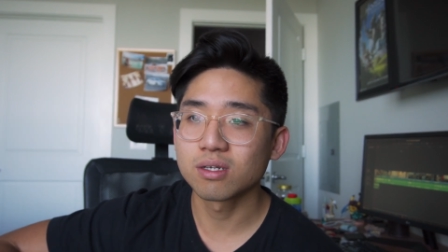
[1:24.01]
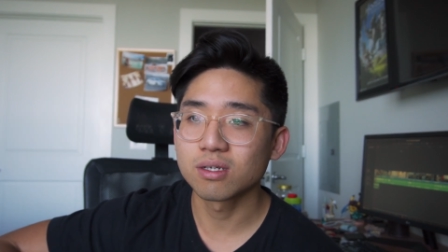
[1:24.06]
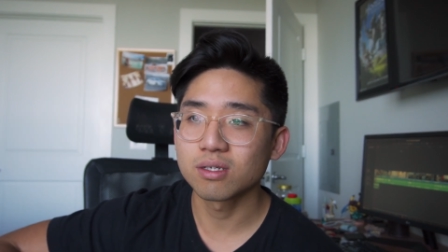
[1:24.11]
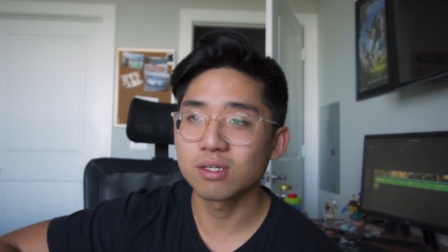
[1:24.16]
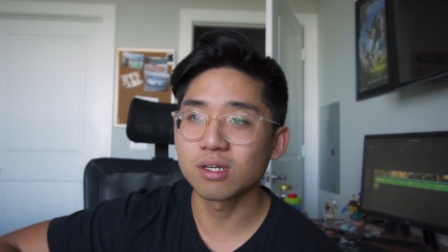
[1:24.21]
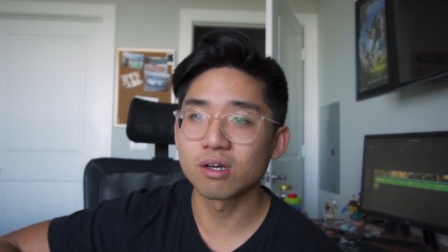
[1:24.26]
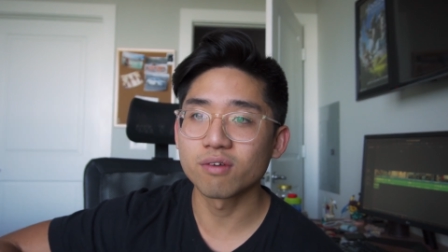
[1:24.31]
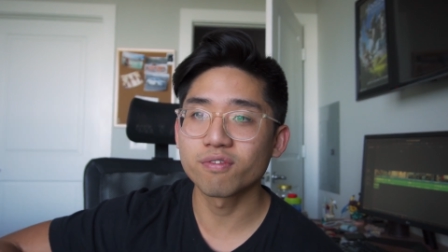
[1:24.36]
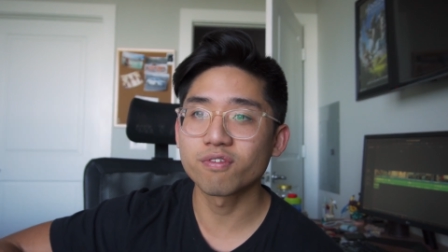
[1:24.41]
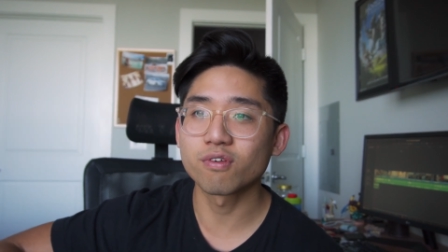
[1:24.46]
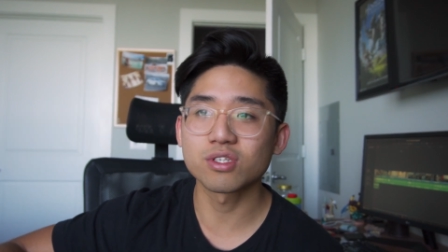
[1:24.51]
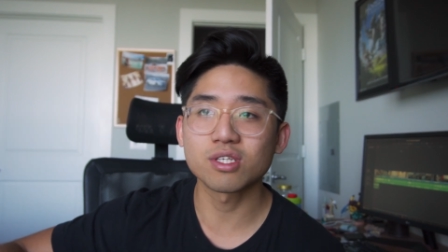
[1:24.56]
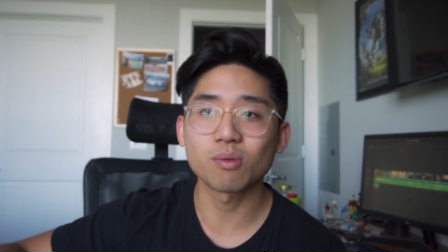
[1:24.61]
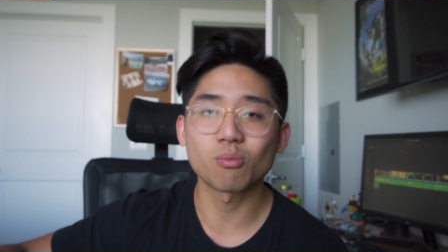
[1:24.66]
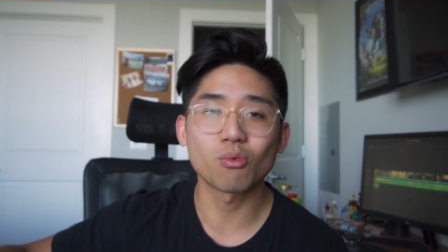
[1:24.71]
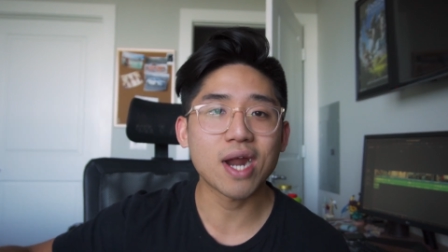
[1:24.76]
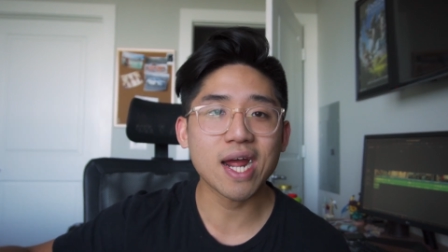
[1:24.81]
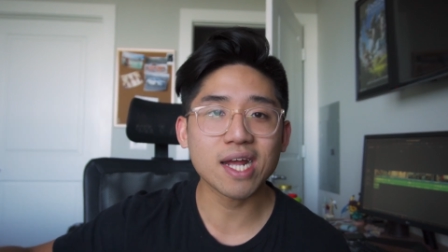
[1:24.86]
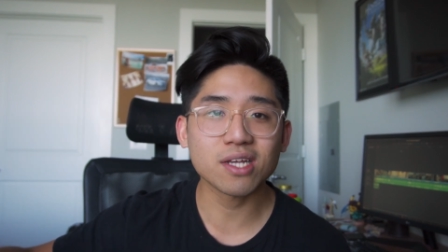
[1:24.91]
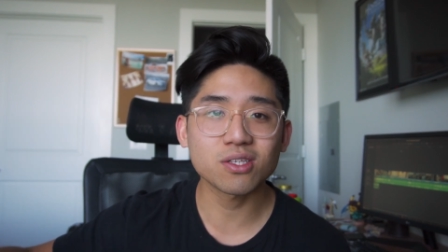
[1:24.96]
you know, for some
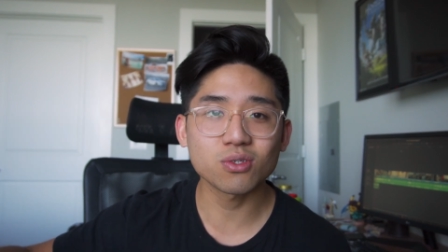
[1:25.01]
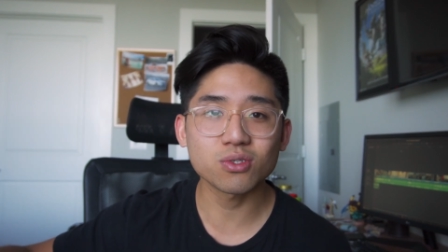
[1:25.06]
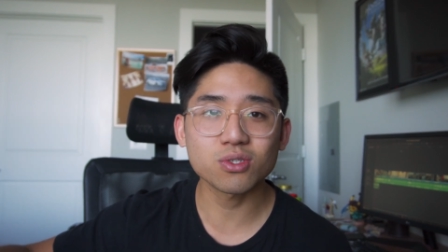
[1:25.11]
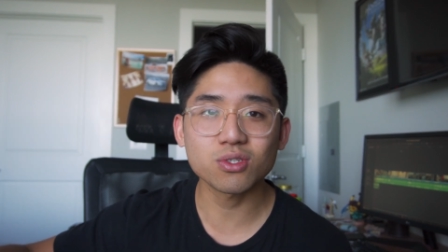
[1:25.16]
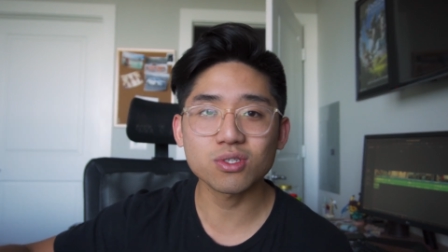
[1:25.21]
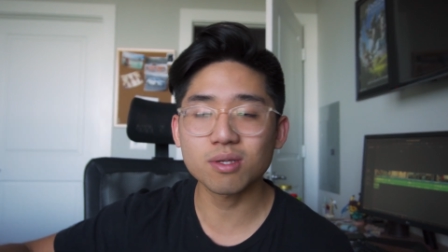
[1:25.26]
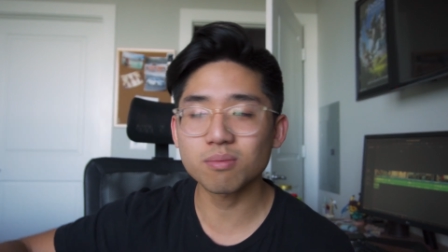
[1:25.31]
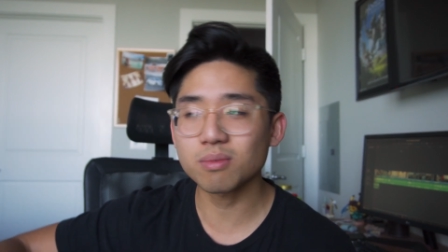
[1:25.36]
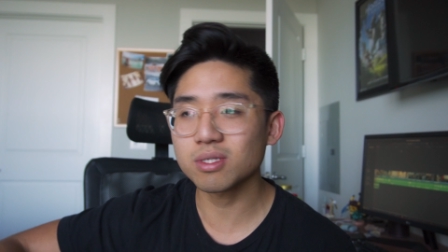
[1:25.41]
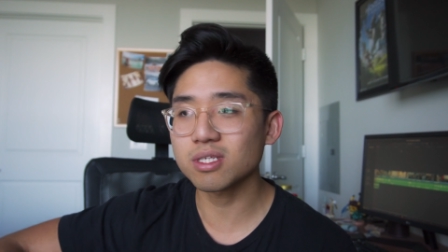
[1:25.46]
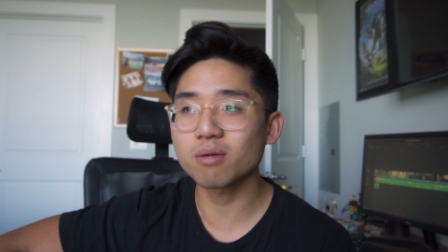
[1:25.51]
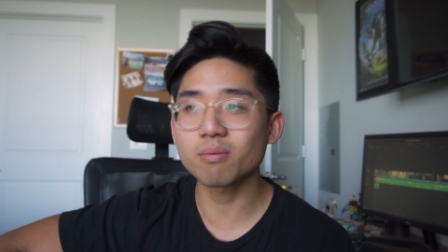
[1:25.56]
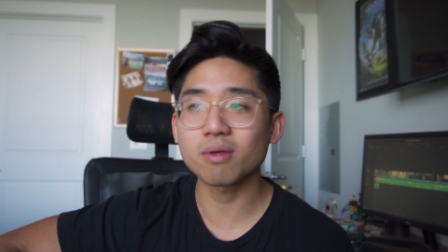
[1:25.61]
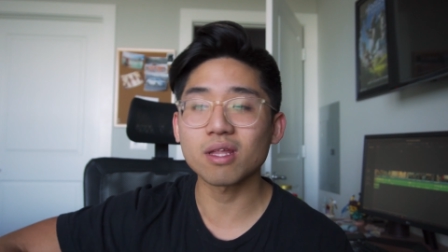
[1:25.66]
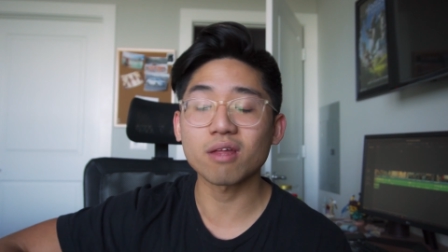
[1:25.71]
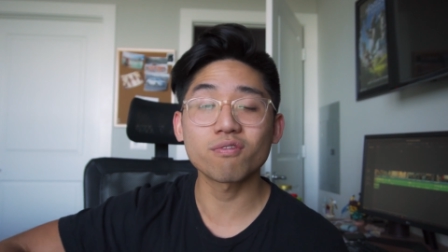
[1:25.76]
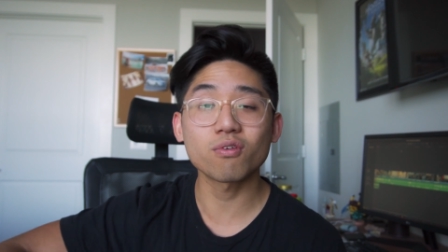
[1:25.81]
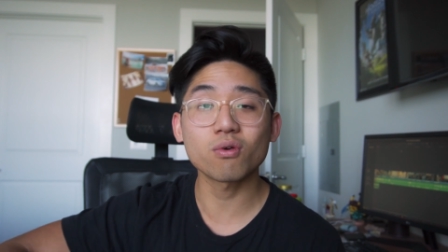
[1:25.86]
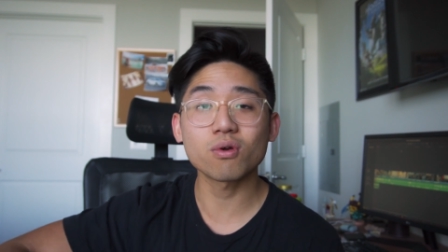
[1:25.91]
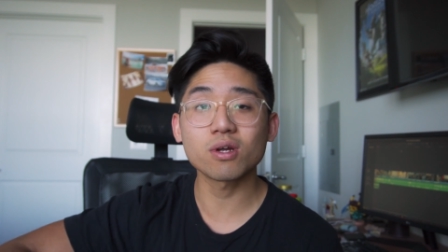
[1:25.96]
Raxels or something, it's gonna be
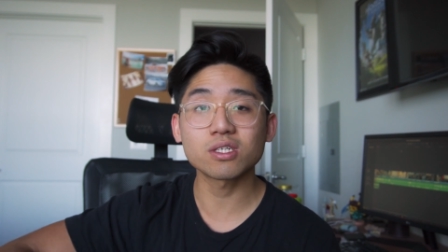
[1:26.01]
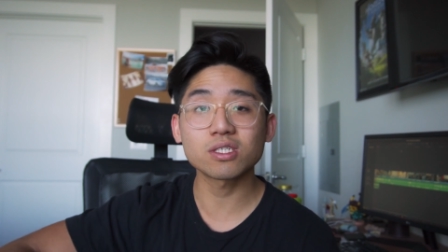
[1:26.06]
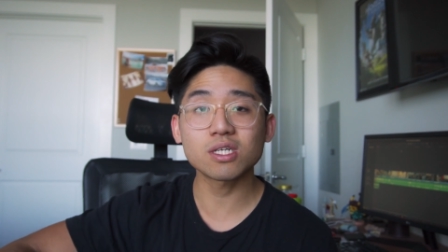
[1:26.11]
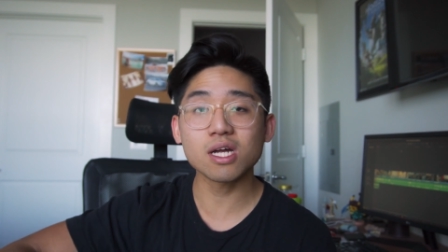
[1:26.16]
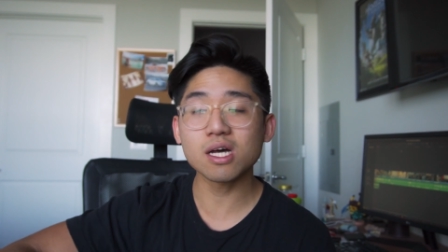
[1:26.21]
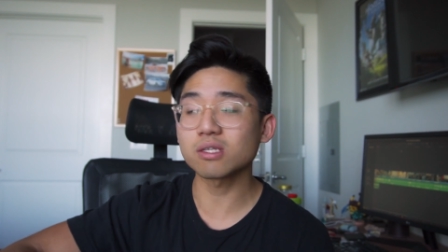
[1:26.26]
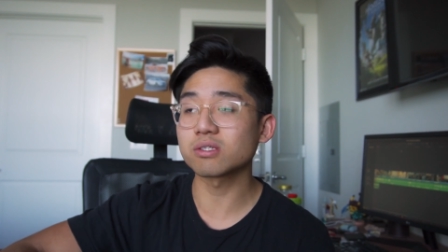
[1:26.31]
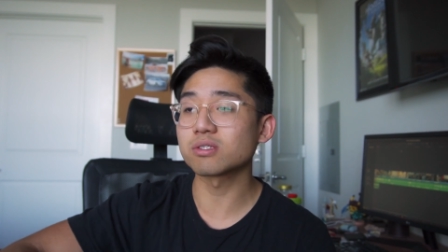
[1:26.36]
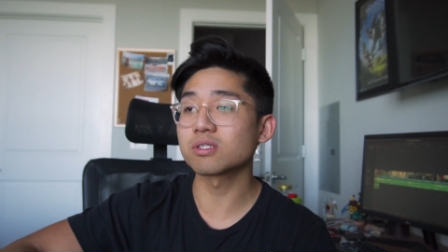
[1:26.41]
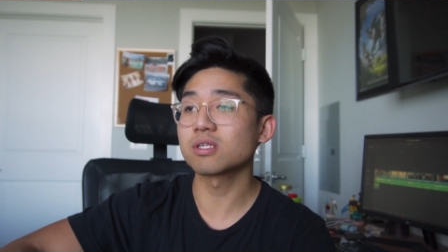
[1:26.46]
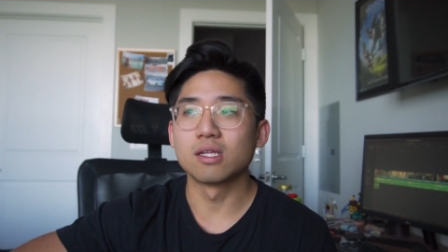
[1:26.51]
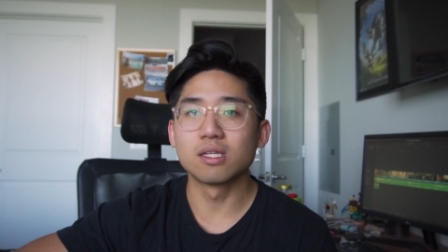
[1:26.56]
like $400.